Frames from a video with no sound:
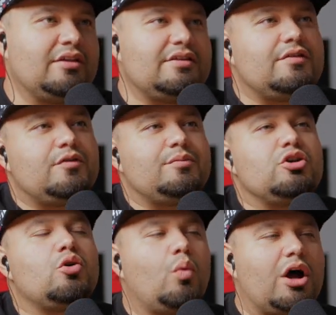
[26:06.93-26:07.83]
This is a film that
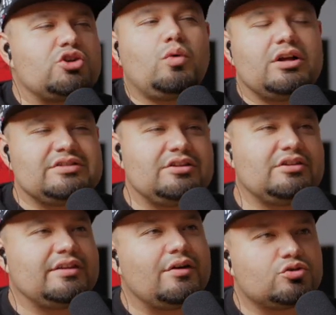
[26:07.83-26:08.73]
you can watch once and
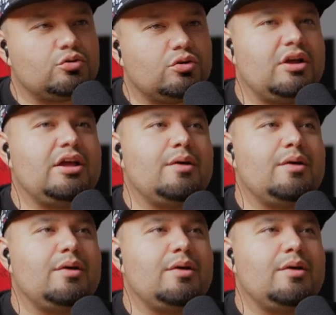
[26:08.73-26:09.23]
you're like, that was cool.